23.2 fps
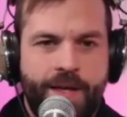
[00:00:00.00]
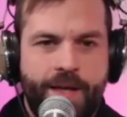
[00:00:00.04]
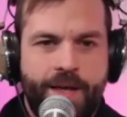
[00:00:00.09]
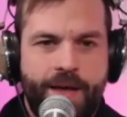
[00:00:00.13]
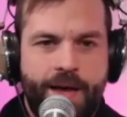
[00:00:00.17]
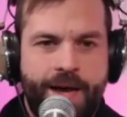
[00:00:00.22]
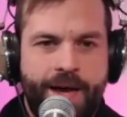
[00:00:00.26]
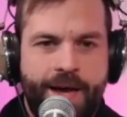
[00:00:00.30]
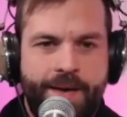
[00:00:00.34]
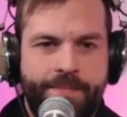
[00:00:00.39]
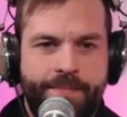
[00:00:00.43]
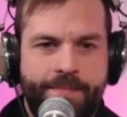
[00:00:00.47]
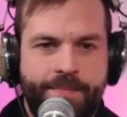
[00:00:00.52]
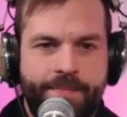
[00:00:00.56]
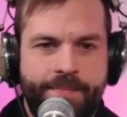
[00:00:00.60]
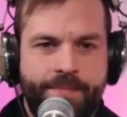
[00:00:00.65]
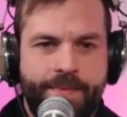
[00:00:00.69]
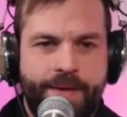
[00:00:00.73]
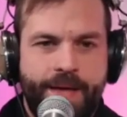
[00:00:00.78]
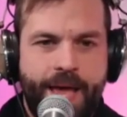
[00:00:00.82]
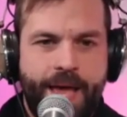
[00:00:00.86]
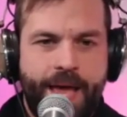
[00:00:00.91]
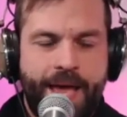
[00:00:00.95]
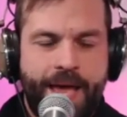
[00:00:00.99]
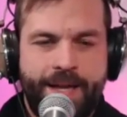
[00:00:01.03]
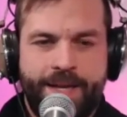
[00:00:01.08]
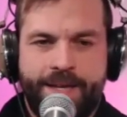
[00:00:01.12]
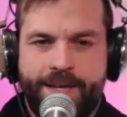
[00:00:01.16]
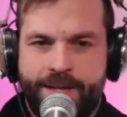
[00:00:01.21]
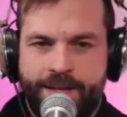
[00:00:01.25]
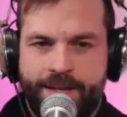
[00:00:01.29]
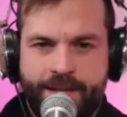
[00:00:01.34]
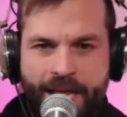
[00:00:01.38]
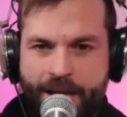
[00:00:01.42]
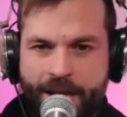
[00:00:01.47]

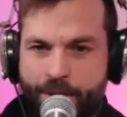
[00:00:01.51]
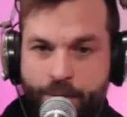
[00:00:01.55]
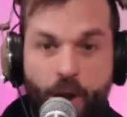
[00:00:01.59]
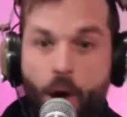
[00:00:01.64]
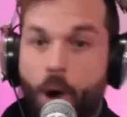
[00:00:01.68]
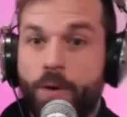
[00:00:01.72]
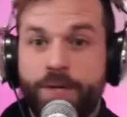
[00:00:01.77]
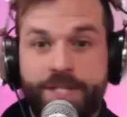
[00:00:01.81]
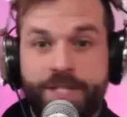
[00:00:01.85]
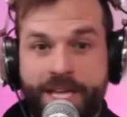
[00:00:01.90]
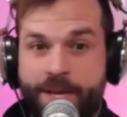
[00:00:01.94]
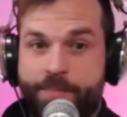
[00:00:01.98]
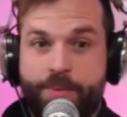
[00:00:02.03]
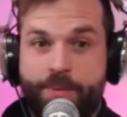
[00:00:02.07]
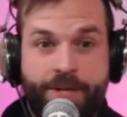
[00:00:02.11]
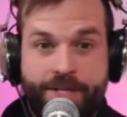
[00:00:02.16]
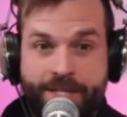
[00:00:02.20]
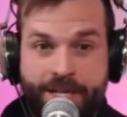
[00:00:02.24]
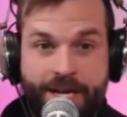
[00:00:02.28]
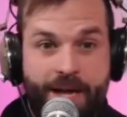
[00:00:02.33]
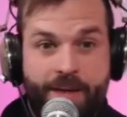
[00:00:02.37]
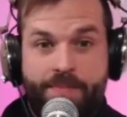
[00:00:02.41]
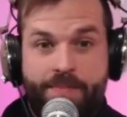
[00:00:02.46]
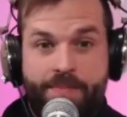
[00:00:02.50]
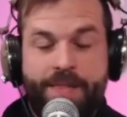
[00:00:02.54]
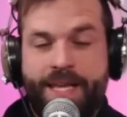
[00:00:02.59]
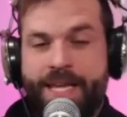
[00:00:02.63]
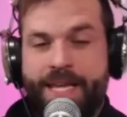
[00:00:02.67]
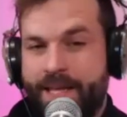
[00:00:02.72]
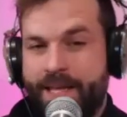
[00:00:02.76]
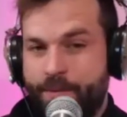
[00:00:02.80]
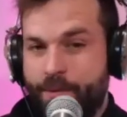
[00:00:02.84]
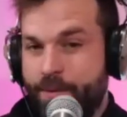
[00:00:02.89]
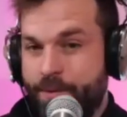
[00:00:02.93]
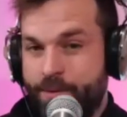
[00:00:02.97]
and it would always get booked up, like
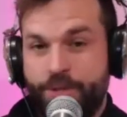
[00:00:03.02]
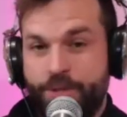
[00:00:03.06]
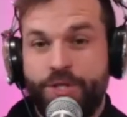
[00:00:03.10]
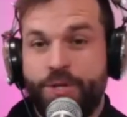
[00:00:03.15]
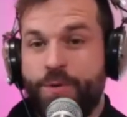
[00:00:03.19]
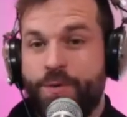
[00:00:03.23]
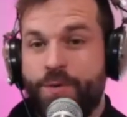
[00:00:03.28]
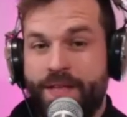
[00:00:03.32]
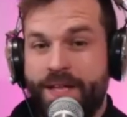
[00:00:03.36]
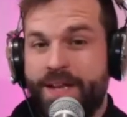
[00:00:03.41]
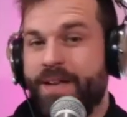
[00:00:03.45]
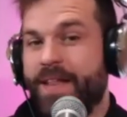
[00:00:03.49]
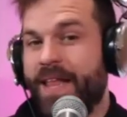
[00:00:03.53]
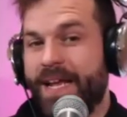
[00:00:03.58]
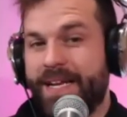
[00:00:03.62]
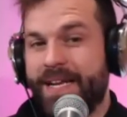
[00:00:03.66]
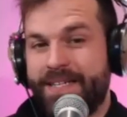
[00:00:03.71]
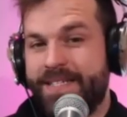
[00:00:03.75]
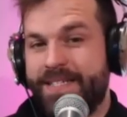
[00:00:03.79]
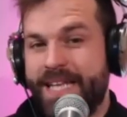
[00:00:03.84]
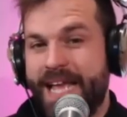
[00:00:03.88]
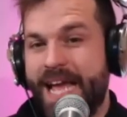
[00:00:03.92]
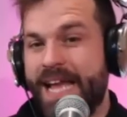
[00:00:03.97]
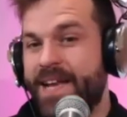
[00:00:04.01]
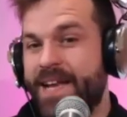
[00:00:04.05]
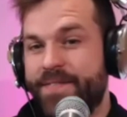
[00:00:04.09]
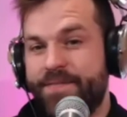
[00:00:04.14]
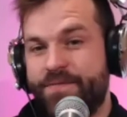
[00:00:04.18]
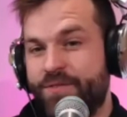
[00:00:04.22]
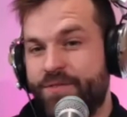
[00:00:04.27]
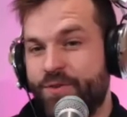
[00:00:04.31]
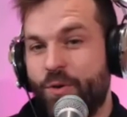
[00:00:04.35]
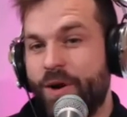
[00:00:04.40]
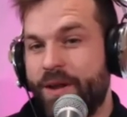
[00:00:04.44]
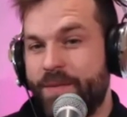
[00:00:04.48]
usually within like 10 to
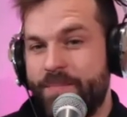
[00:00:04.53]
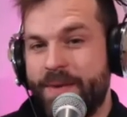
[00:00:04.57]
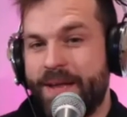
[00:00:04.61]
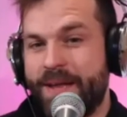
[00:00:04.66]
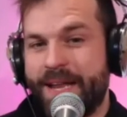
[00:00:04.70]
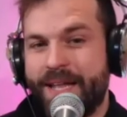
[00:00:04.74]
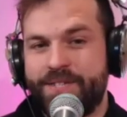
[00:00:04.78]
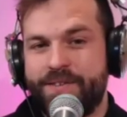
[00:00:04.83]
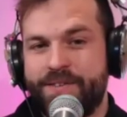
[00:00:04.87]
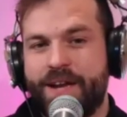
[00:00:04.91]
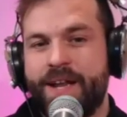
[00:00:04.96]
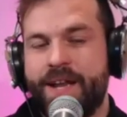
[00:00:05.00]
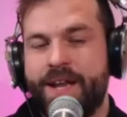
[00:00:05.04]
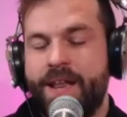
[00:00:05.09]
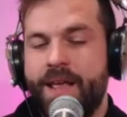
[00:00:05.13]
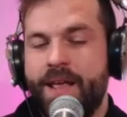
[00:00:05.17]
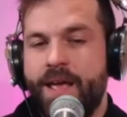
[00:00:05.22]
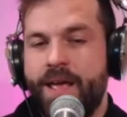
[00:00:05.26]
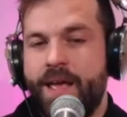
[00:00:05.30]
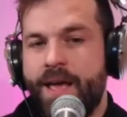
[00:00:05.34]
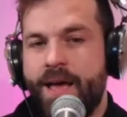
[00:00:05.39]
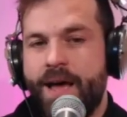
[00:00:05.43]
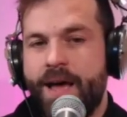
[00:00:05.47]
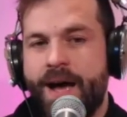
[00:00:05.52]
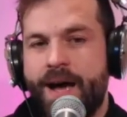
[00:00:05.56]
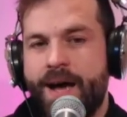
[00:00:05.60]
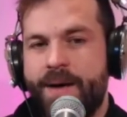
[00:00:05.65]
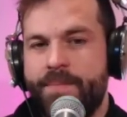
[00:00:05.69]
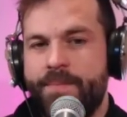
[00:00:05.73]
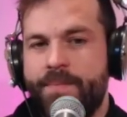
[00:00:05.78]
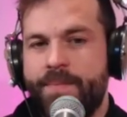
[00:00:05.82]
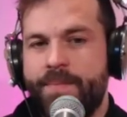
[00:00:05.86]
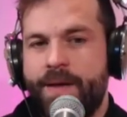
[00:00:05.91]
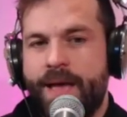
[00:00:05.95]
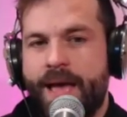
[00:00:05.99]
20 minutes, right?
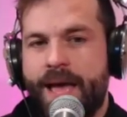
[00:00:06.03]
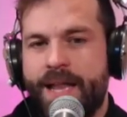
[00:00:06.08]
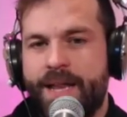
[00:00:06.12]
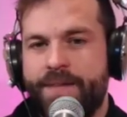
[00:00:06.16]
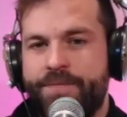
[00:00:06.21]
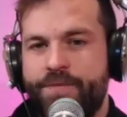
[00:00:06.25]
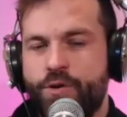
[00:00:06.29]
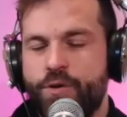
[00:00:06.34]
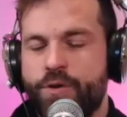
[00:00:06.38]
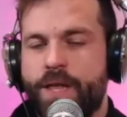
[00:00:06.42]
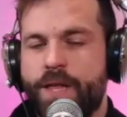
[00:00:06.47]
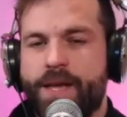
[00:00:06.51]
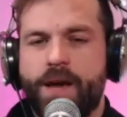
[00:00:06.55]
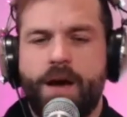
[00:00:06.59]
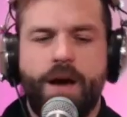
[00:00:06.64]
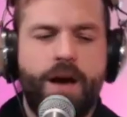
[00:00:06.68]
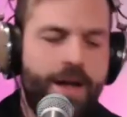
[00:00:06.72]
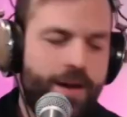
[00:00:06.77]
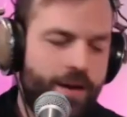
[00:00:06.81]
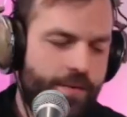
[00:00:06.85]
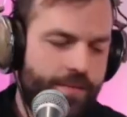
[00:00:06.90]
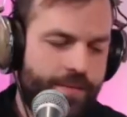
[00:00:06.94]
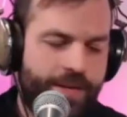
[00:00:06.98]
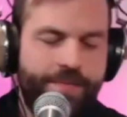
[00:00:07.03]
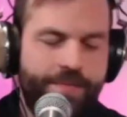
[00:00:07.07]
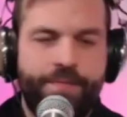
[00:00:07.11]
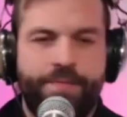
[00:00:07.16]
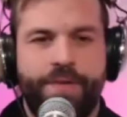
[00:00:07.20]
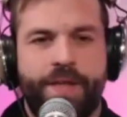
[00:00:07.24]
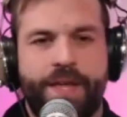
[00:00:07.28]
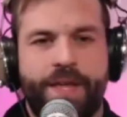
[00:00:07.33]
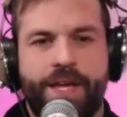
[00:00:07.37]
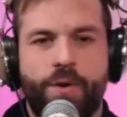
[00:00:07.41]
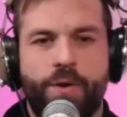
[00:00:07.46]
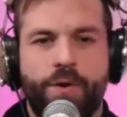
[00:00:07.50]
And if you were like, oh, I don't even
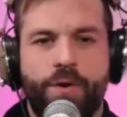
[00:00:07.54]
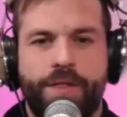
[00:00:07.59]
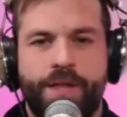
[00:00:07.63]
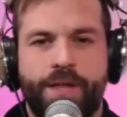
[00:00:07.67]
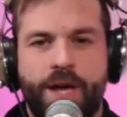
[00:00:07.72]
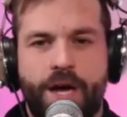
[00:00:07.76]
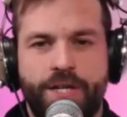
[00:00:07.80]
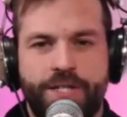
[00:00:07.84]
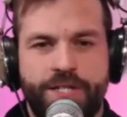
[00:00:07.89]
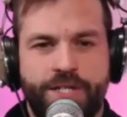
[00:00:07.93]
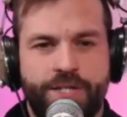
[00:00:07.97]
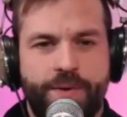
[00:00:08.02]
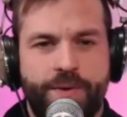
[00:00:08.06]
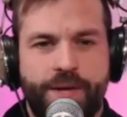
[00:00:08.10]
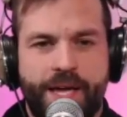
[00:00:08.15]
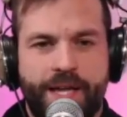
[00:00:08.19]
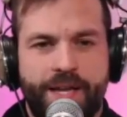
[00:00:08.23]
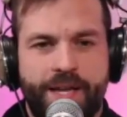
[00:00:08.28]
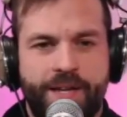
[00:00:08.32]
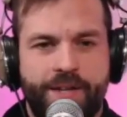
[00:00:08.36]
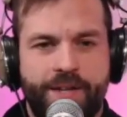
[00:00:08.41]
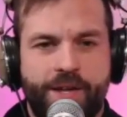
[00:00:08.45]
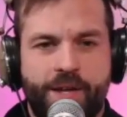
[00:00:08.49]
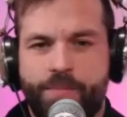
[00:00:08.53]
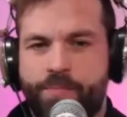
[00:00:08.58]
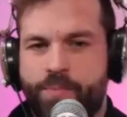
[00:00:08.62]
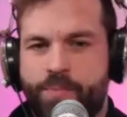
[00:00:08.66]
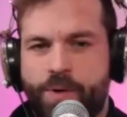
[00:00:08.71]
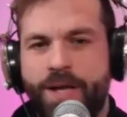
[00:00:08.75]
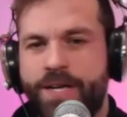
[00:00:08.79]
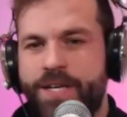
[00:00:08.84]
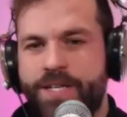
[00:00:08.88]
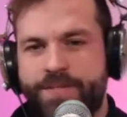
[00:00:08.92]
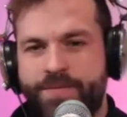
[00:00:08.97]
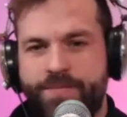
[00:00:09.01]
feel like going to the cottage this weekend, you could
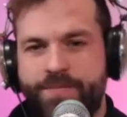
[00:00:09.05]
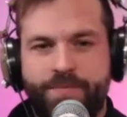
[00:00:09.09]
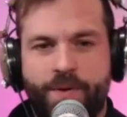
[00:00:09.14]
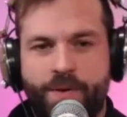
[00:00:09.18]
probably just,